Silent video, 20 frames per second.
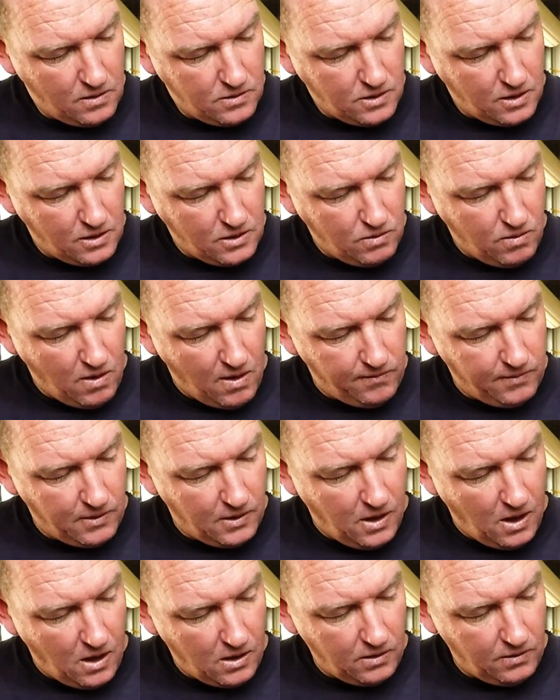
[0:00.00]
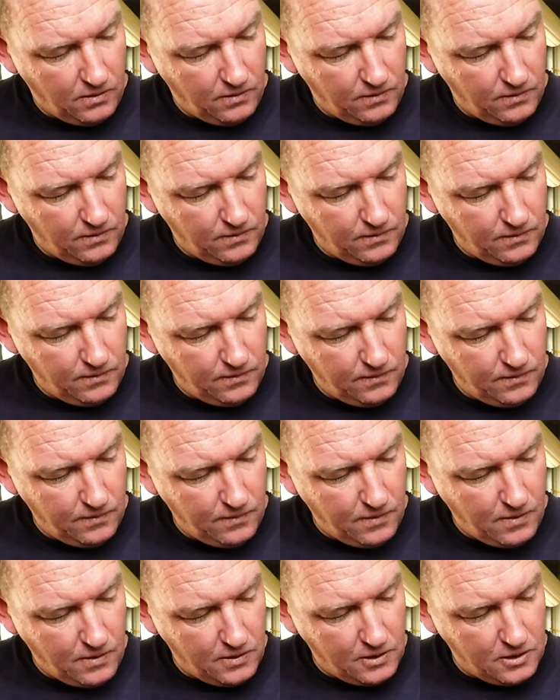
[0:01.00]
So 12 o'clock
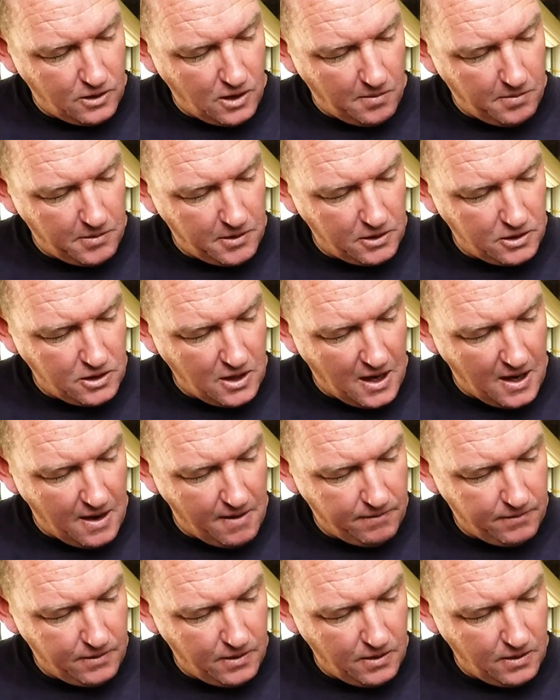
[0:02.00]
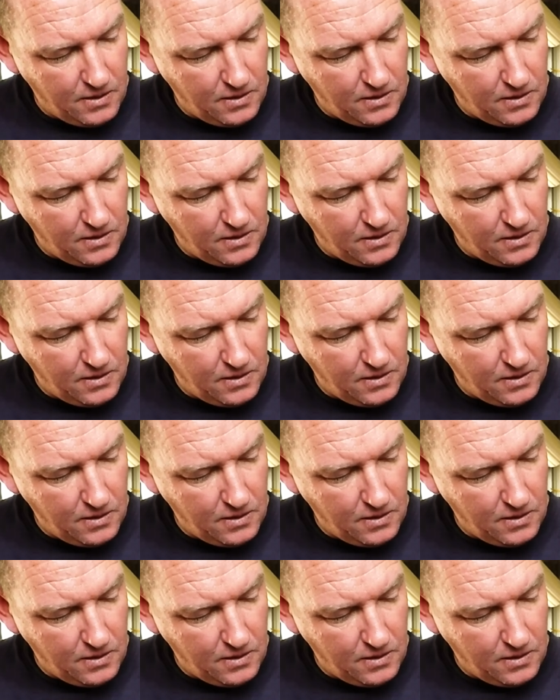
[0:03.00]
on the top of the shaft.